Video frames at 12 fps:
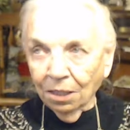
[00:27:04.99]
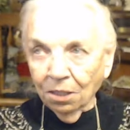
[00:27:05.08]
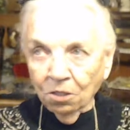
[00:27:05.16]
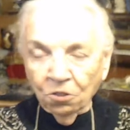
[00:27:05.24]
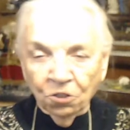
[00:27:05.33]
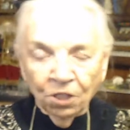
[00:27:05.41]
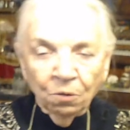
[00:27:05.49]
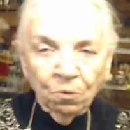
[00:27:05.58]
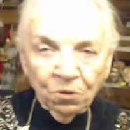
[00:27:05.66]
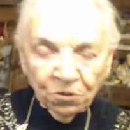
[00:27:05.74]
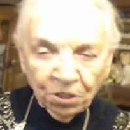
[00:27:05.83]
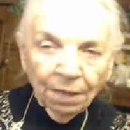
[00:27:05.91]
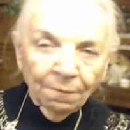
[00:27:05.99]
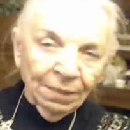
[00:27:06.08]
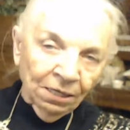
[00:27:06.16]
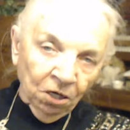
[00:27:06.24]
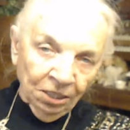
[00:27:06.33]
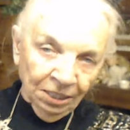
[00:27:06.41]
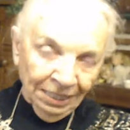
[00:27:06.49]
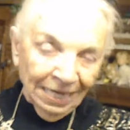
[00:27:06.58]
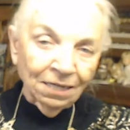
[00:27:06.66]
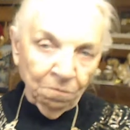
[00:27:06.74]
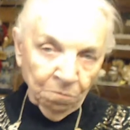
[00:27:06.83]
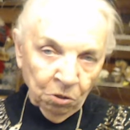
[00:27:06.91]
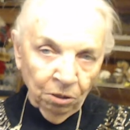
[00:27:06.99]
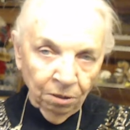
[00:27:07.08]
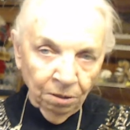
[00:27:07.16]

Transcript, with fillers: she was coming on an animal